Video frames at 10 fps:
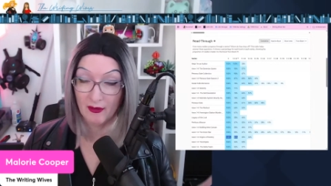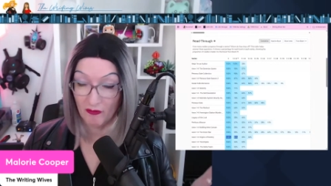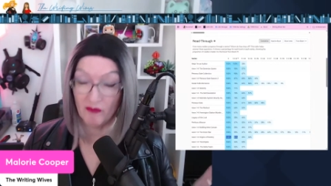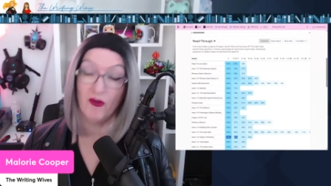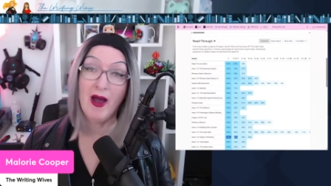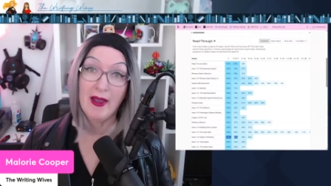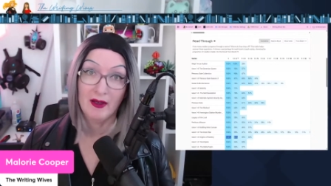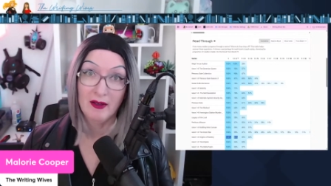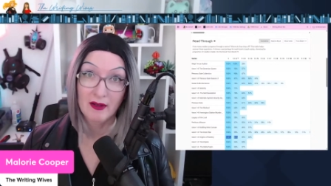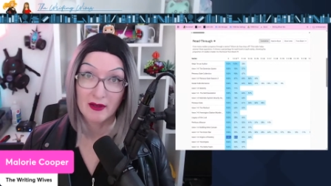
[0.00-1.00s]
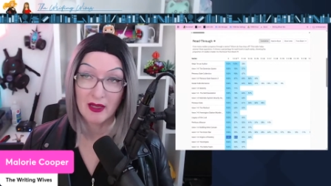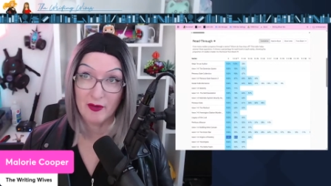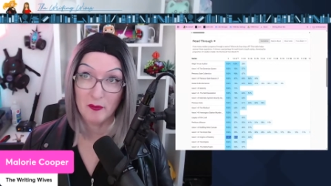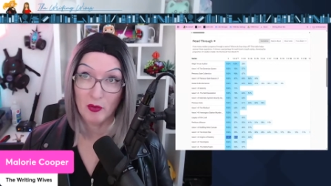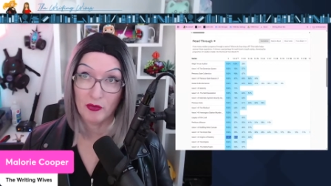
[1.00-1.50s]
via
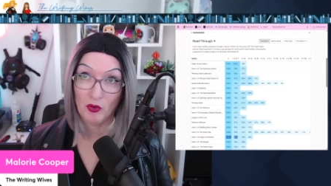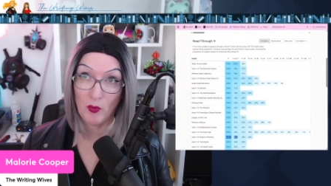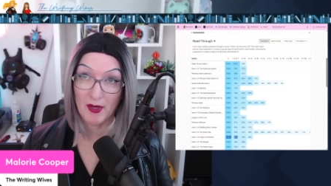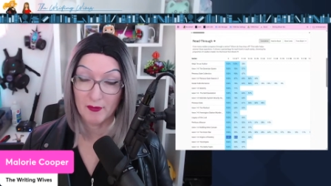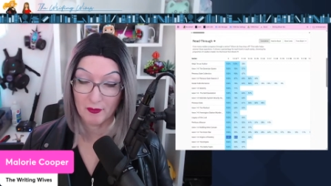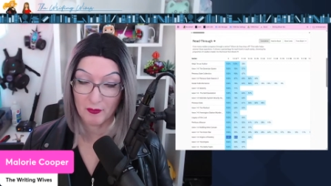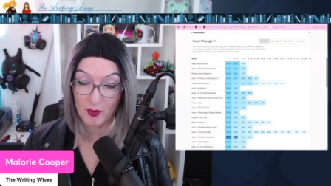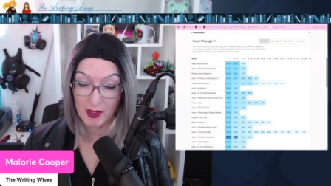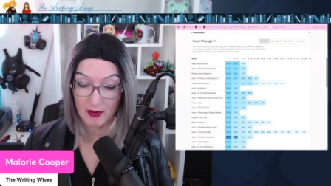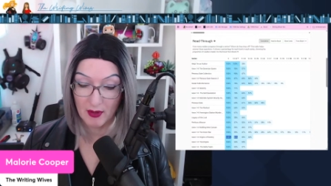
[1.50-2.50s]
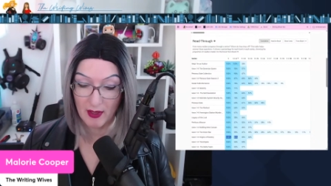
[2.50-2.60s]
giving book 2 away for free.